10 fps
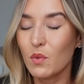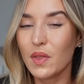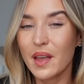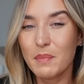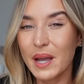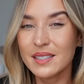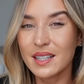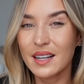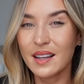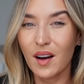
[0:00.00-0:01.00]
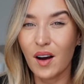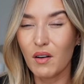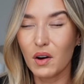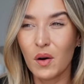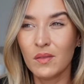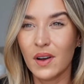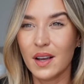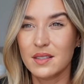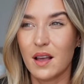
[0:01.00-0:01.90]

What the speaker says: well, they basically are a Converse,